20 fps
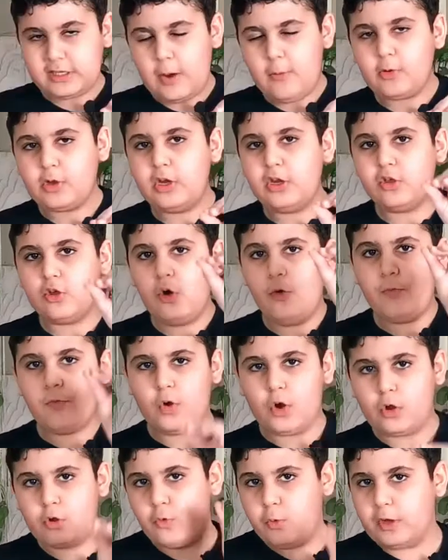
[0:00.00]
This time we're gonna go
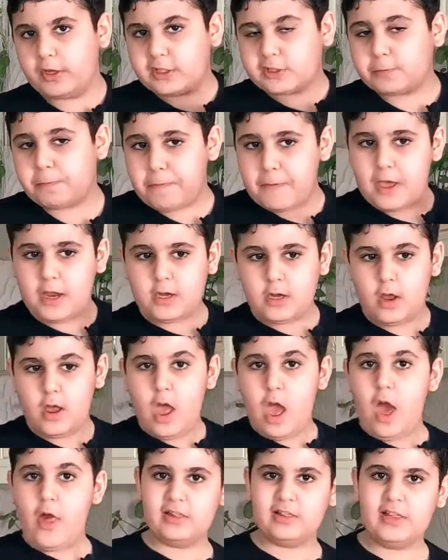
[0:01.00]
for a quick spin,
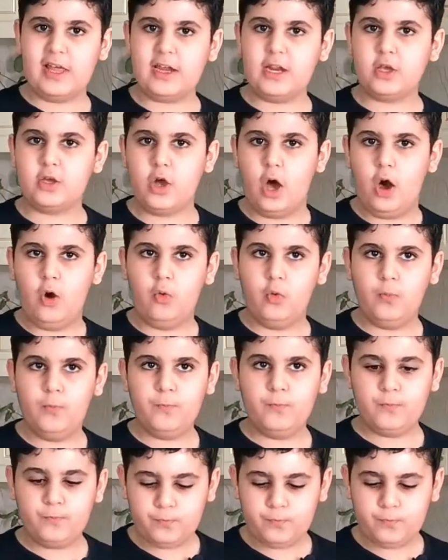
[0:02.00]
and then let it go.